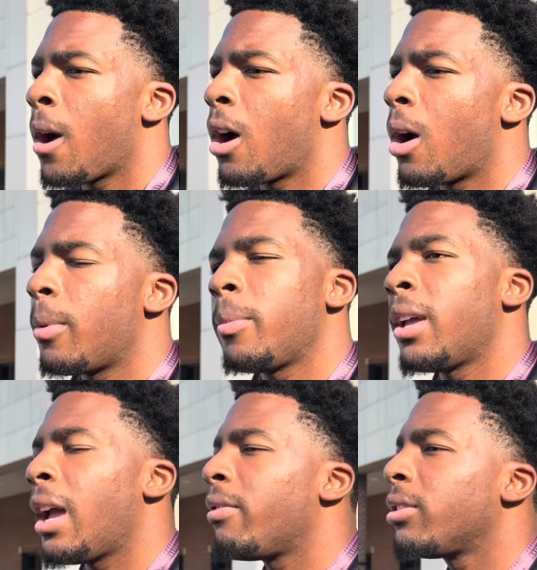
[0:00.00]
Um, it
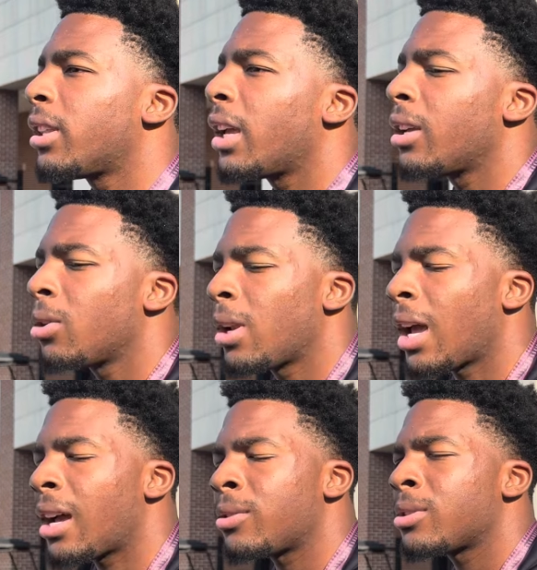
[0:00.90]
meant everything. You know,
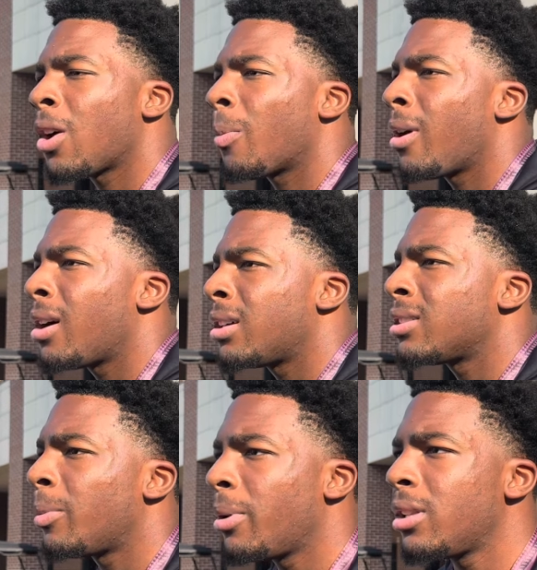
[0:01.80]
like I was talking about uh,
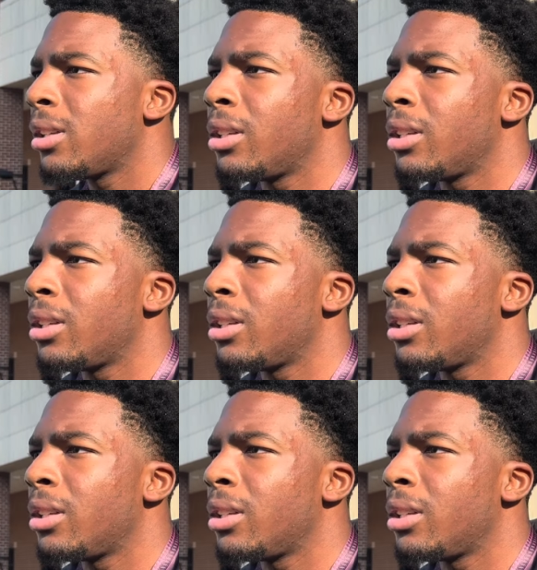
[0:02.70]
stability.